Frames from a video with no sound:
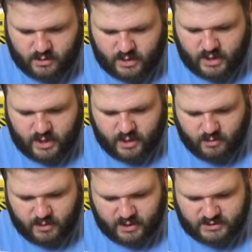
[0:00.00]

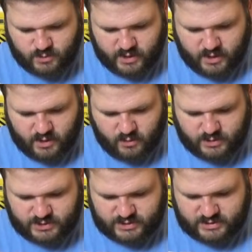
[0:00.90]
nub as well,
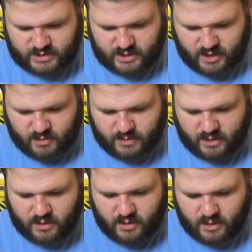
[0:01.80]
which is sitting up
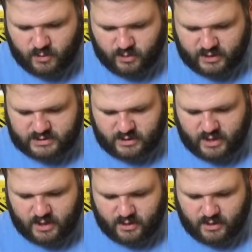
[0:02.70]
in here, and we'll get to
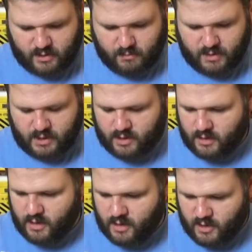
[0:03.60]
that in a minute.
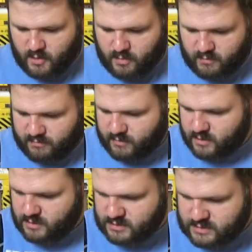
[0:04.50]
But
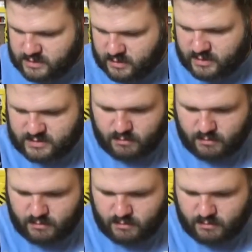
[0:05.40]
first, let's